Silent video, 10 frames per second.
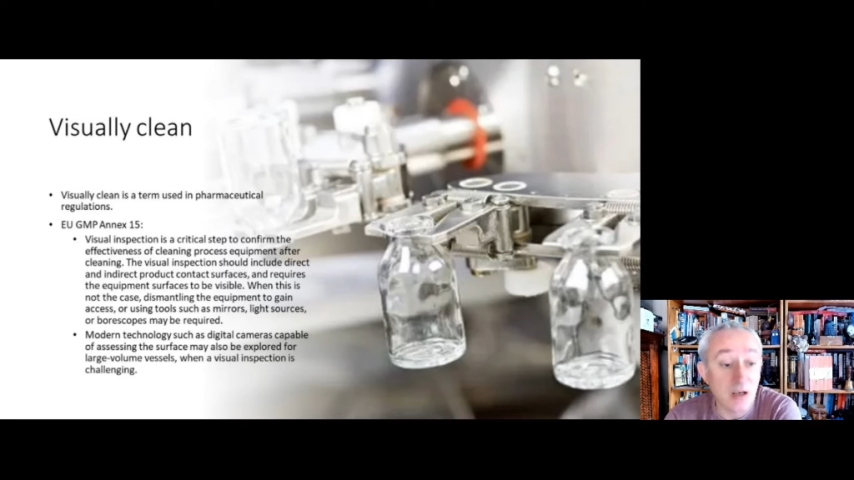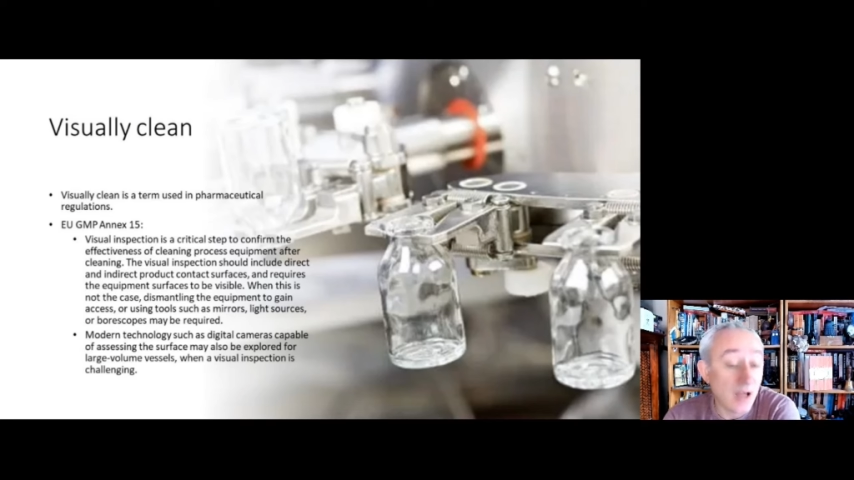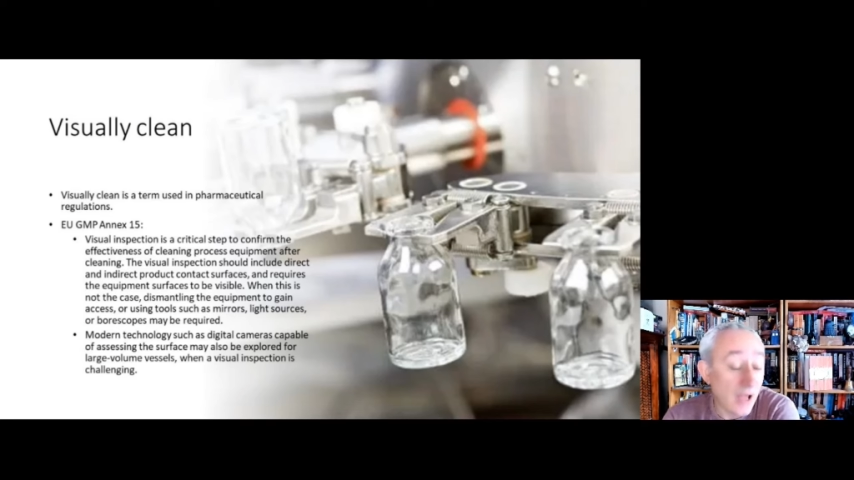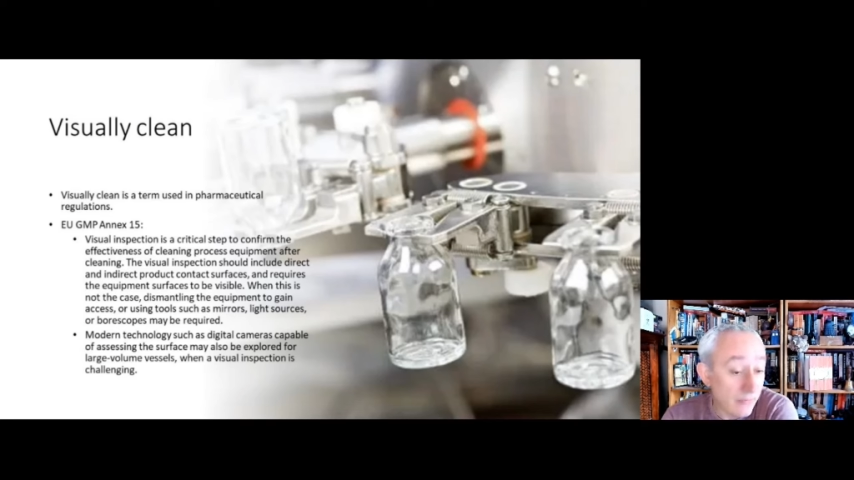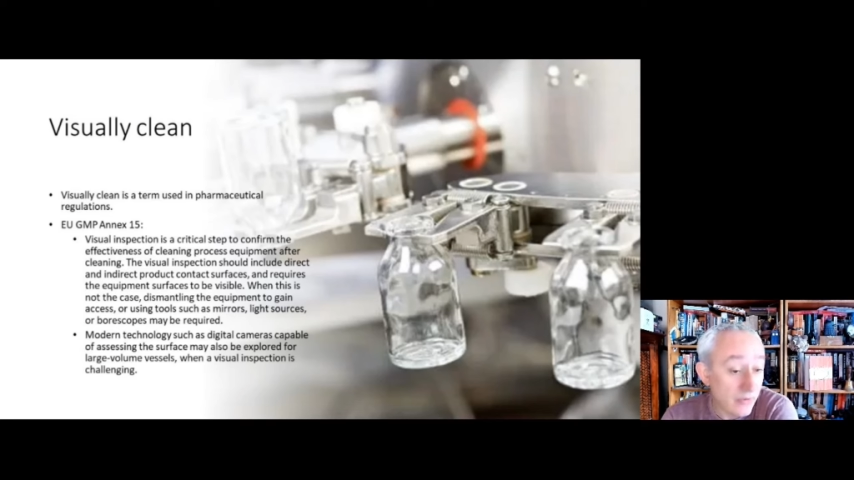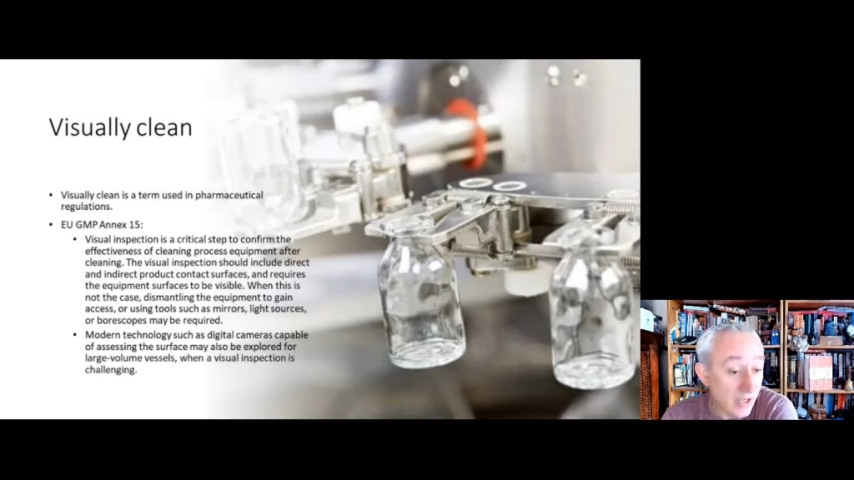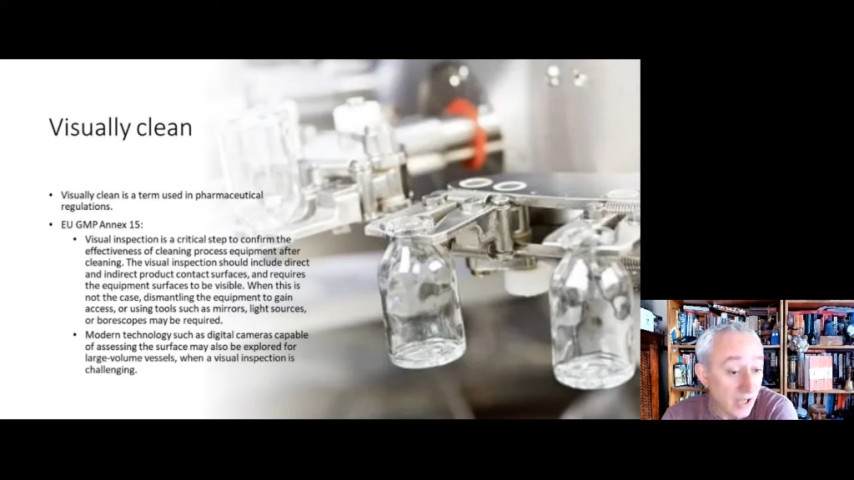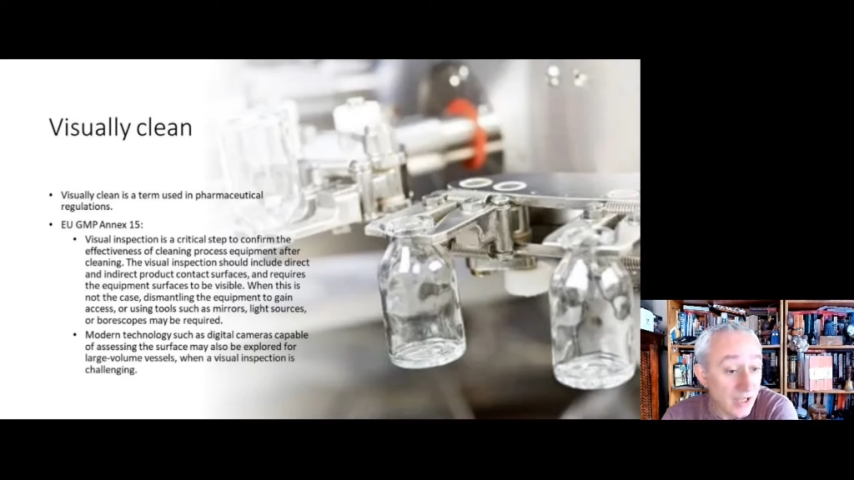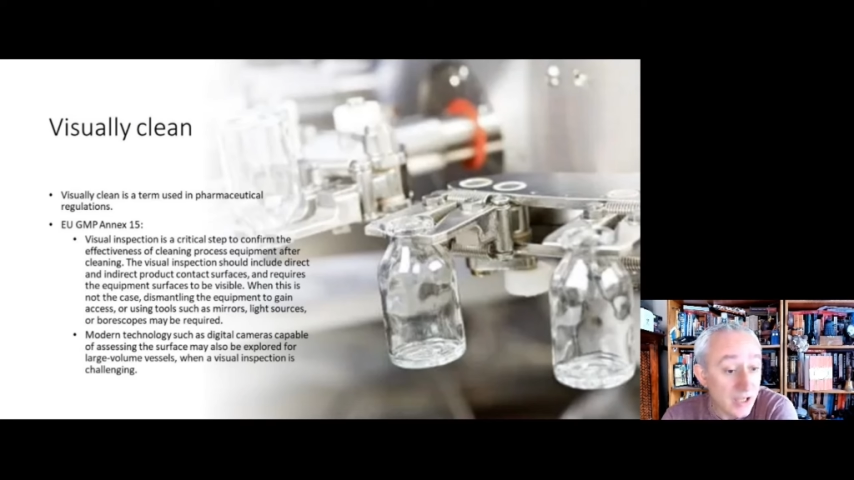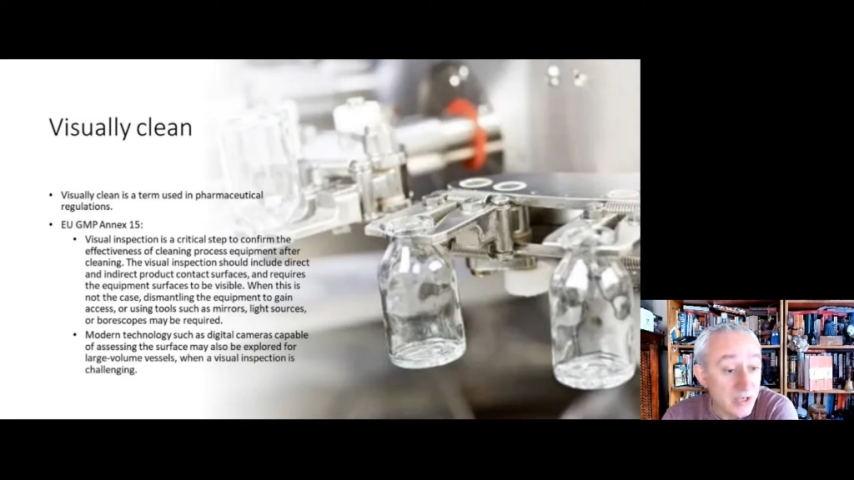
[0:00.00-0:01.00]

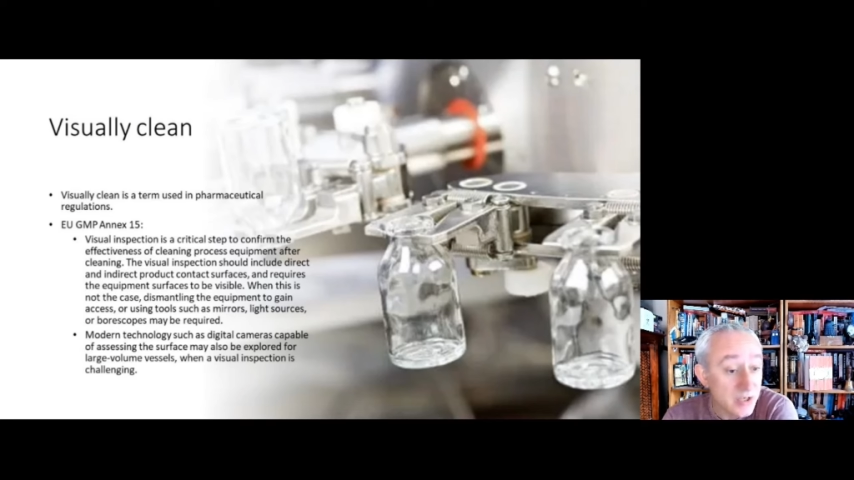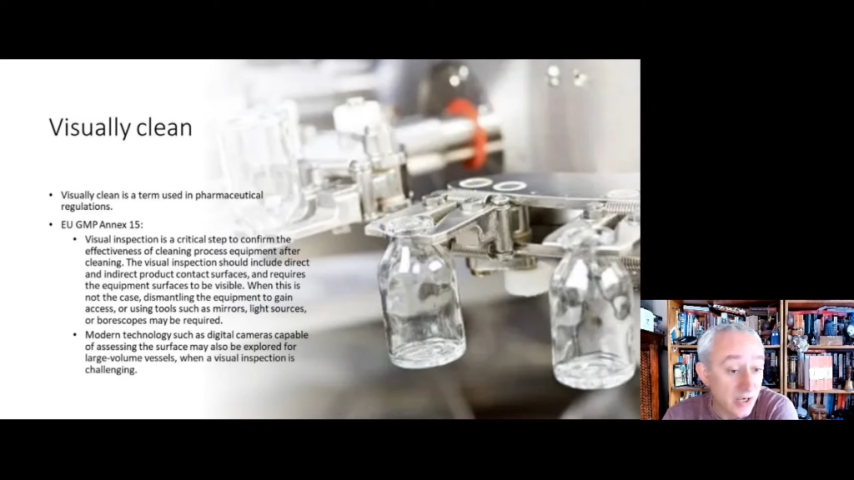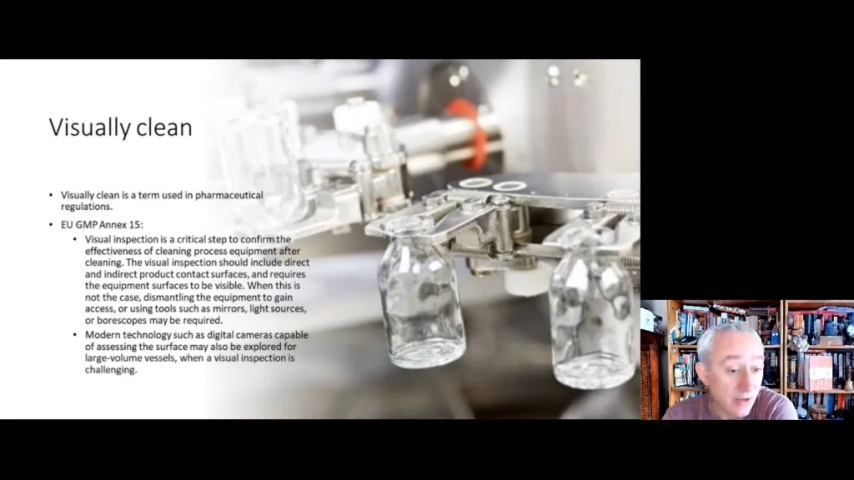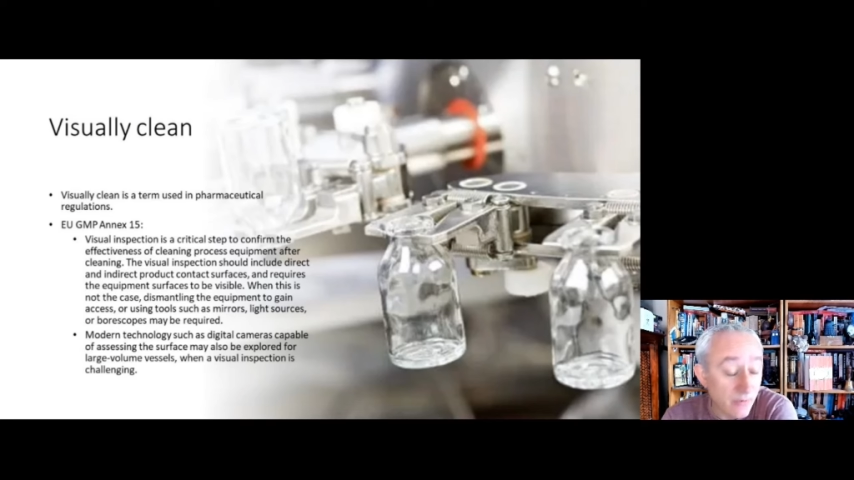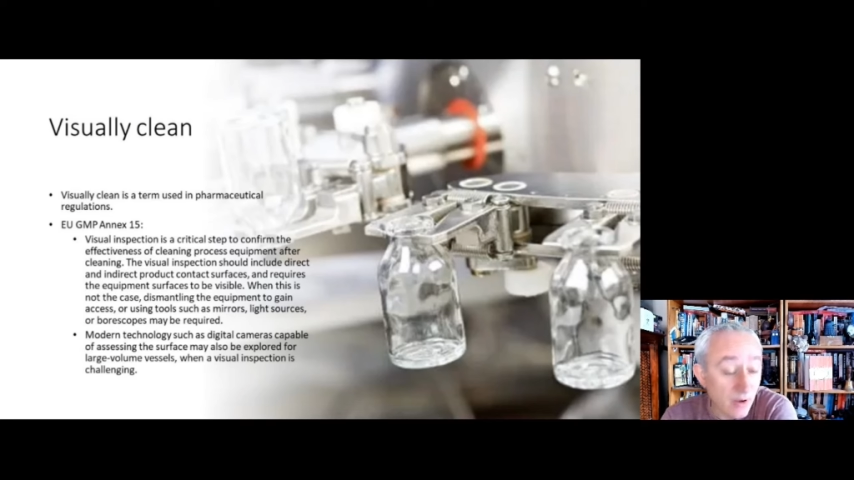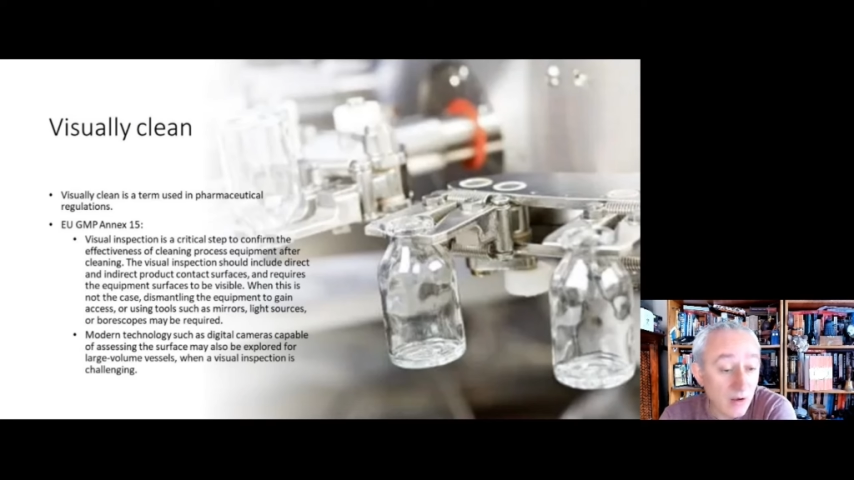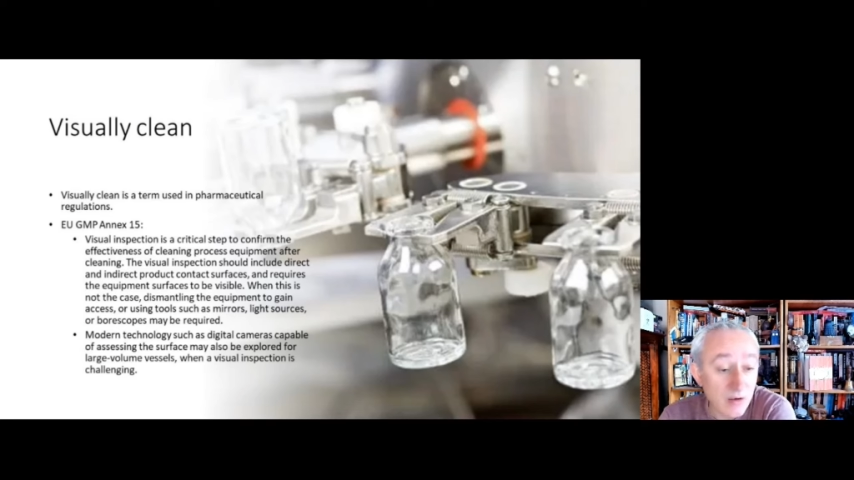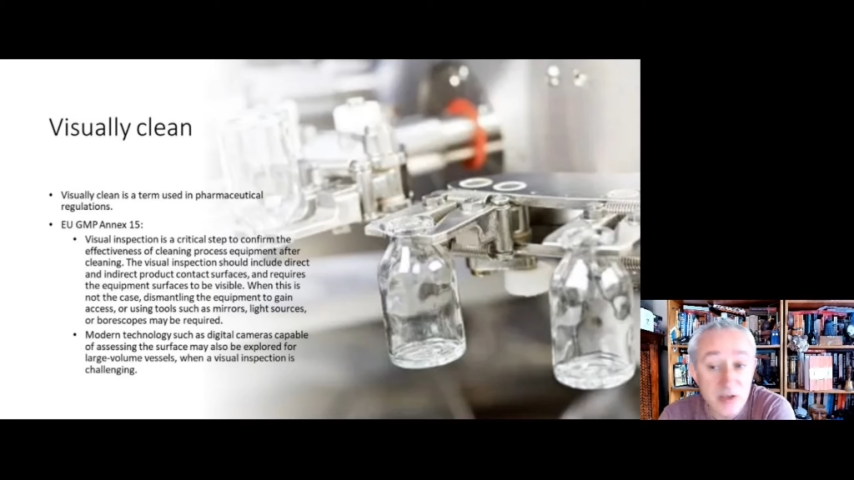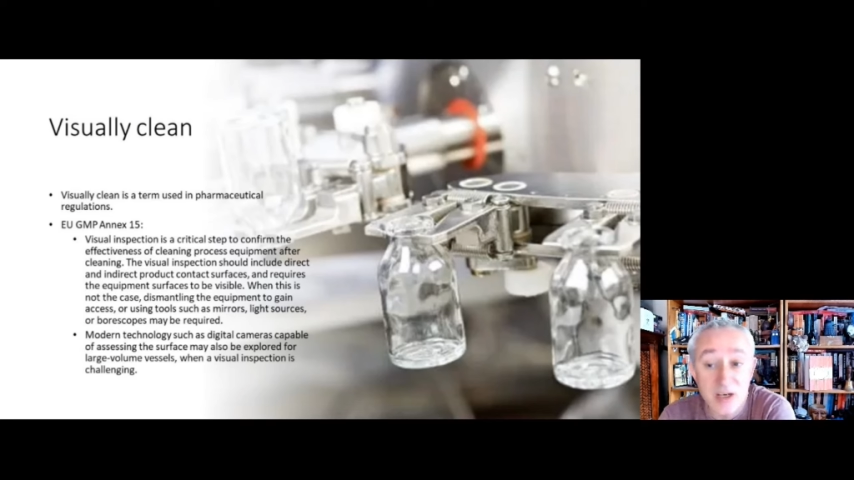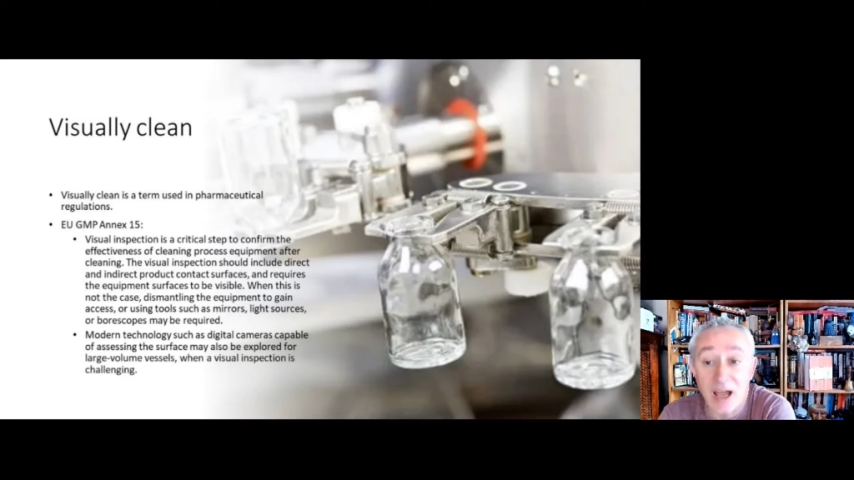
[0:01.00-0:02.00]
FDA, CFRs,